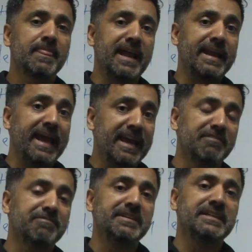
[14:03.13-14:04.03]
an
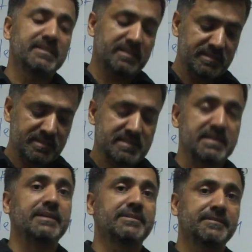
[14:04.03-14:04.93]
infinite
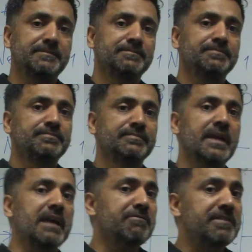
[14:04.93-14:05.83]
set.
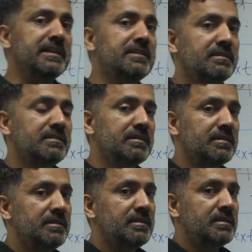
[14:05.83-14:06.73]
Infinite
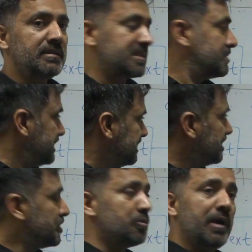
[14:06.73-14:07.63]
doesn't mean
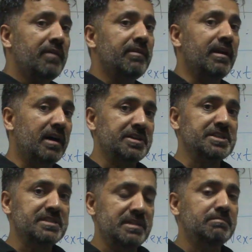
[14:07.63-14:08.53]
that you have a
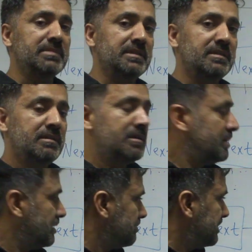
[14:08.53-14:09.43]
largest number,
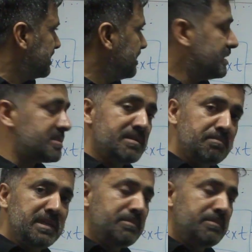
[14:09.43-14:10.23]
but it simply